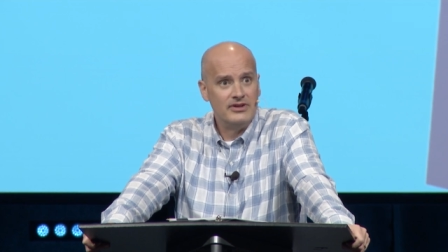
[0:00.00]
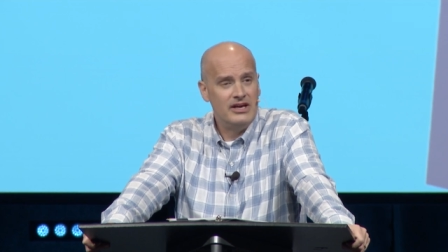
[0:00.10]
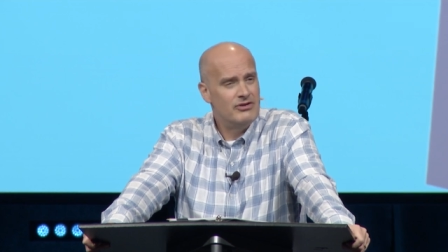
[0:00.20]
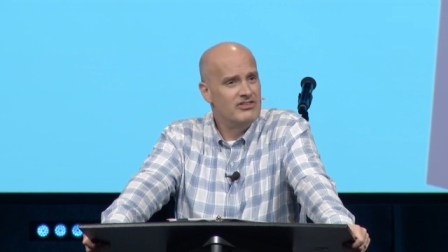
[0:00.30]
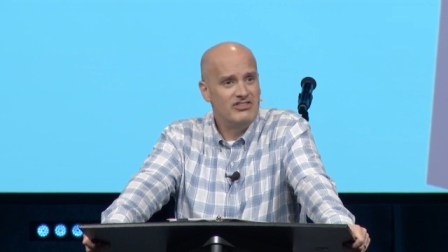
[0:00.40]

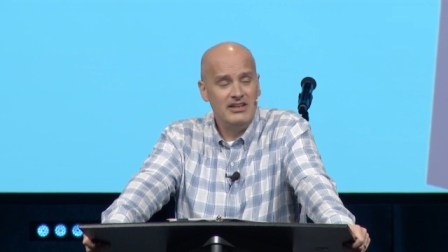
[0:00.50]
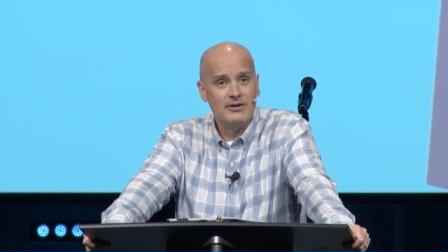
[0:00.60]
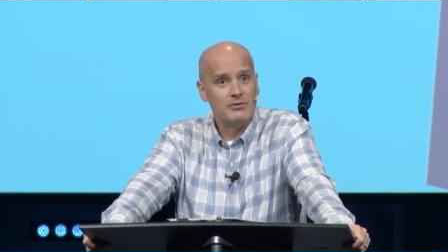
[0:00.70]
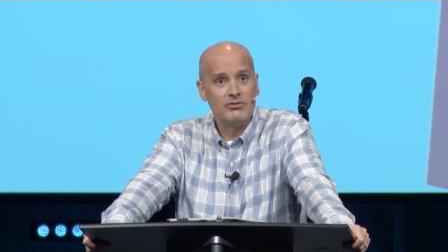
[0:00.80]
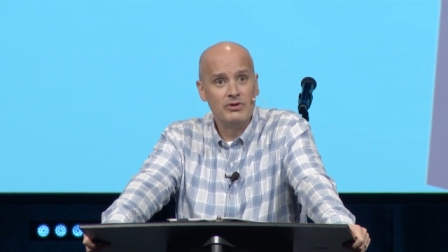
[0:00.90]
He couldn't see that
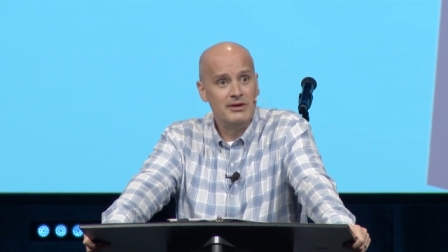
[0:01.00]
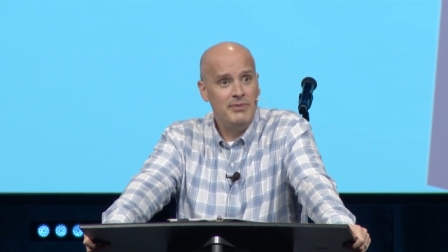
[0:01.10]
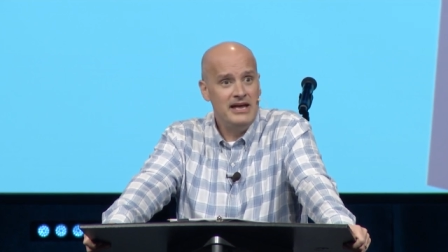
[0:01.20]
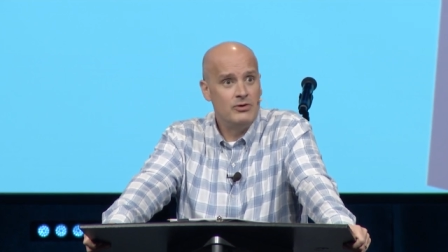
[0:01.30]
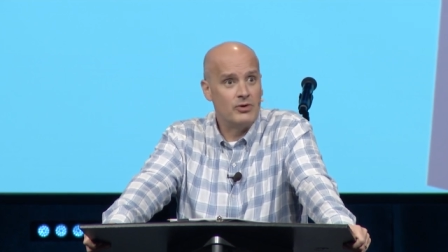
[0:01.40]
he was really
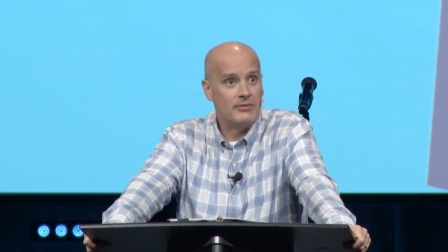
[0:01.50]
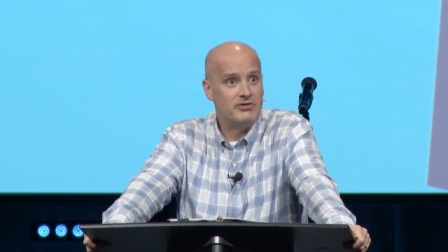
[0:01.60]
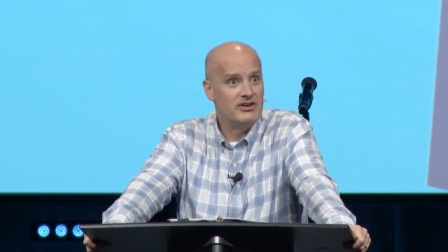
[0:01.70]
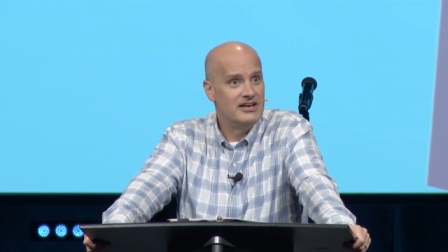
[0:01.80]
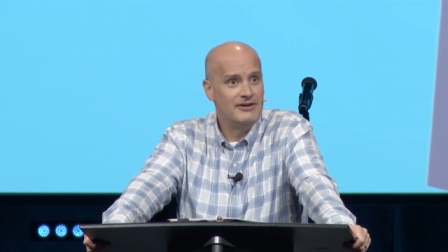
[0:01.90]

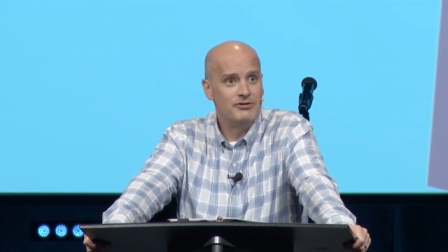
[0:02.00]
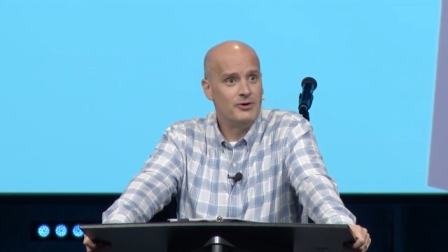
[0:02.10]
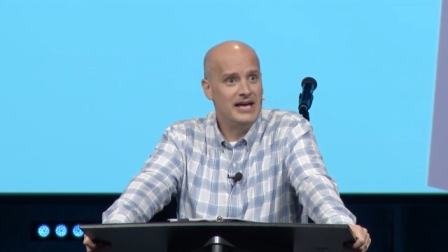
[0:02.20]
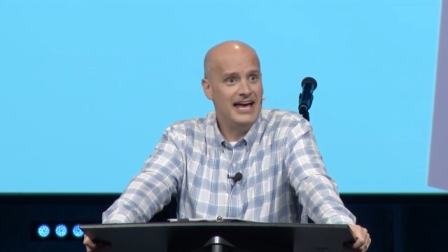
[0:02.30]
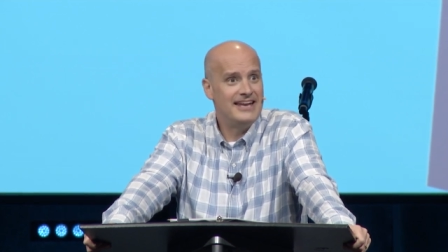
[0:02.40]
bankrupt, even
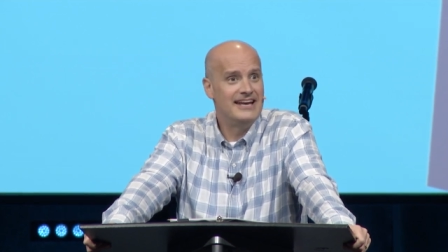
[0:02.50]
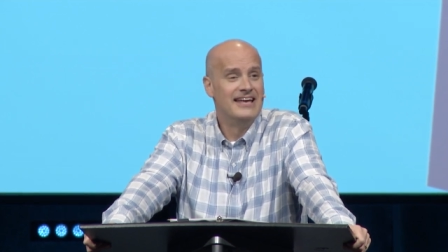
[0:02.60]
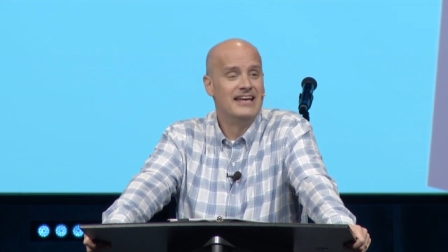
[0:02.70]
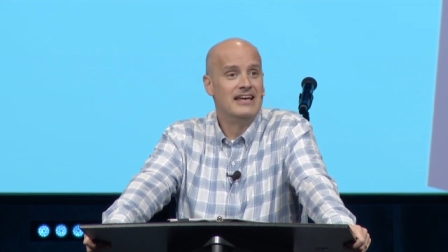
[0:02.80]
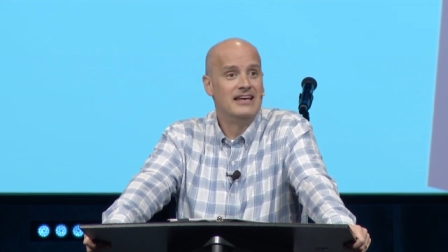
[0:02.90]
though he had
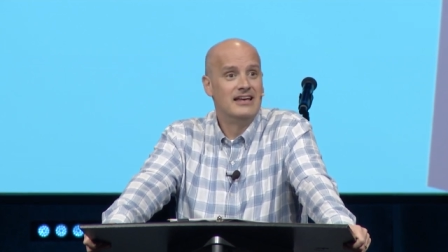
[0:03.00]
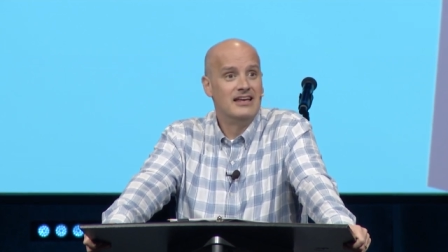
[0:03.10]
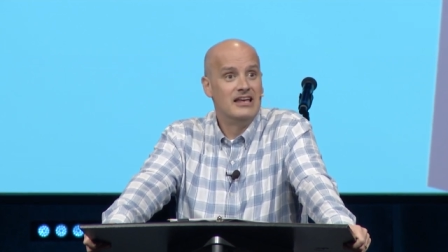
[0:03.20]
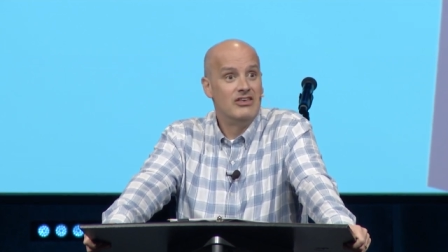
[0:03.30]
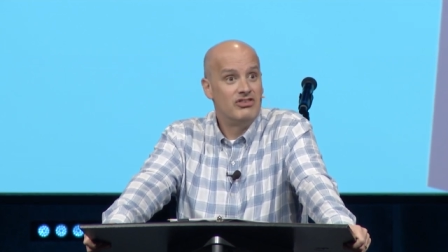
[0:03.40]

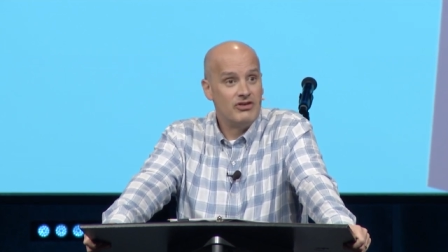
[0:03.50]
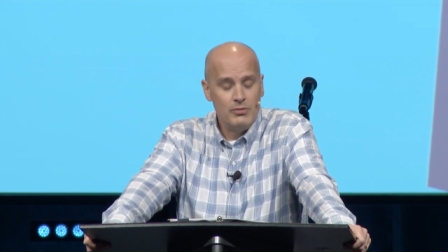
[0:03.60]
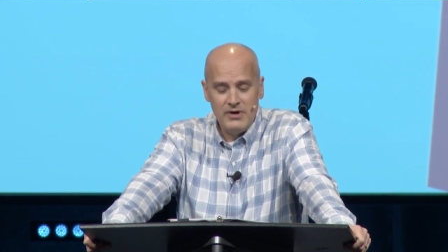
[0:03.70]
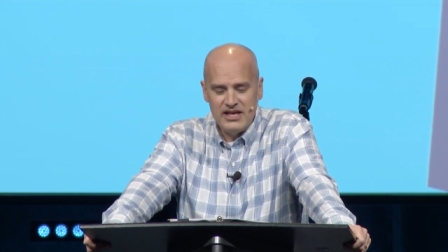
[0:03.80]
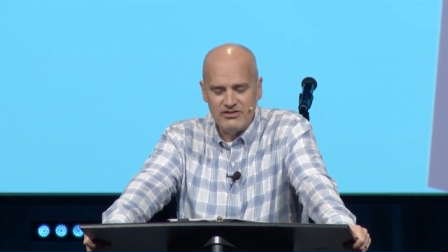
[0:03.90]
so
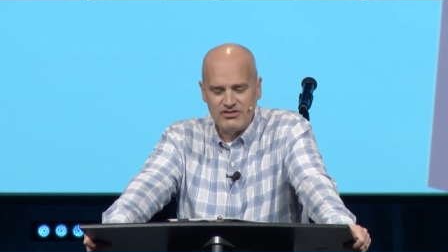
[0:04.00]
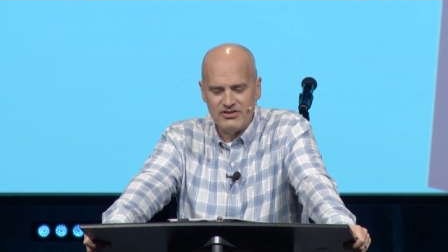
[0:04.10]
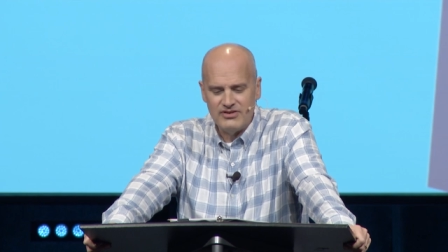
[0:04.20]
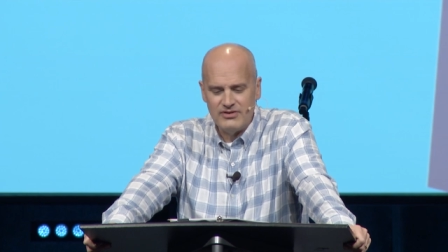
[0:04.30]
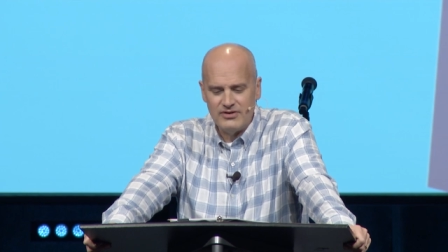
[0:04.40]
much,